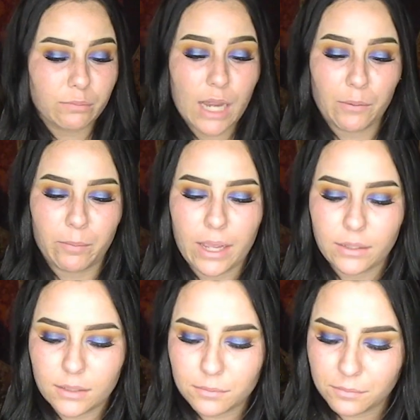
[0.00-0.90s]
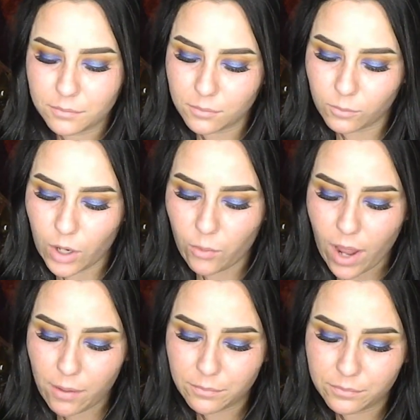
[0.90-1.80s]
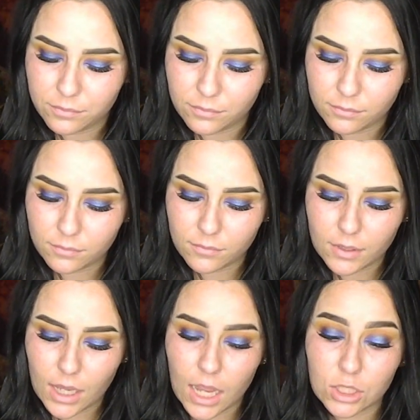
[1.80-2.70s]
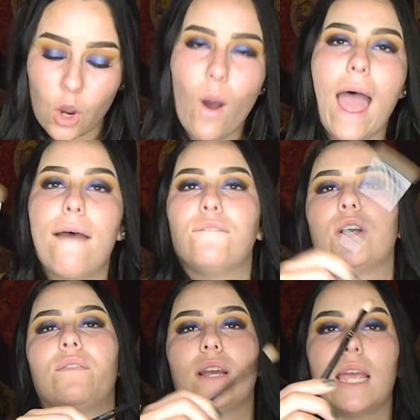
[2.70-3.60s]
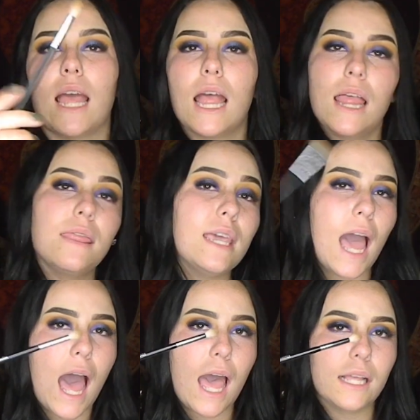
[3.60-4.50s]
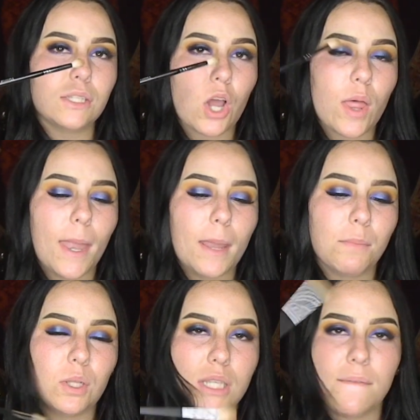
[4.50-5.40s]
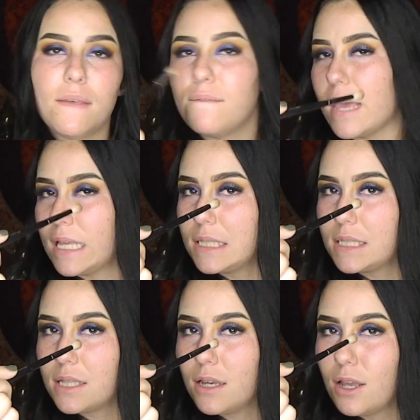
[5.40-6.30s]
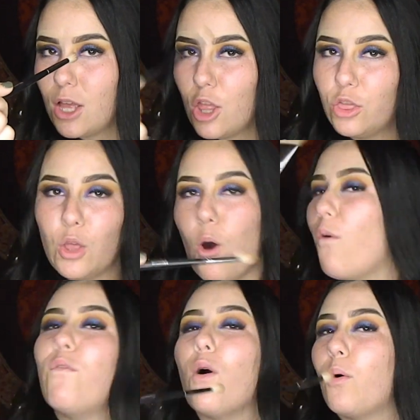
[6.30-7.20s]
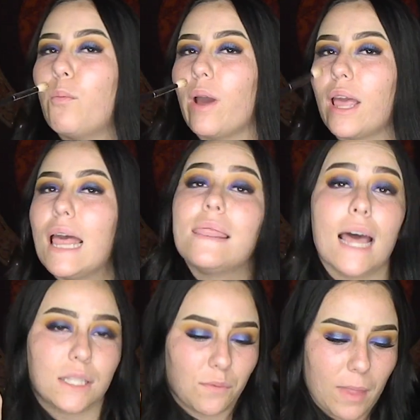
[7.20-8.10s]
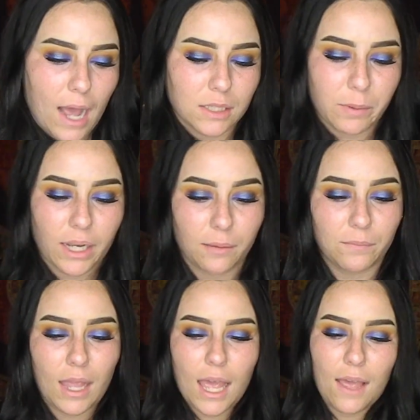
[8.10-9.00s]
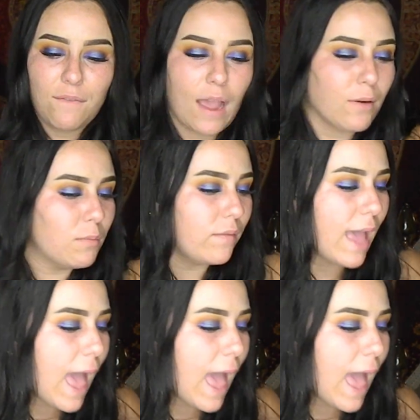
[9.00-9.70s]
Tyra Banks, where you at? And don't ever forget, the eyes are the nipples of the face. The whole focal point. That's from The House Bunny. Favorite movie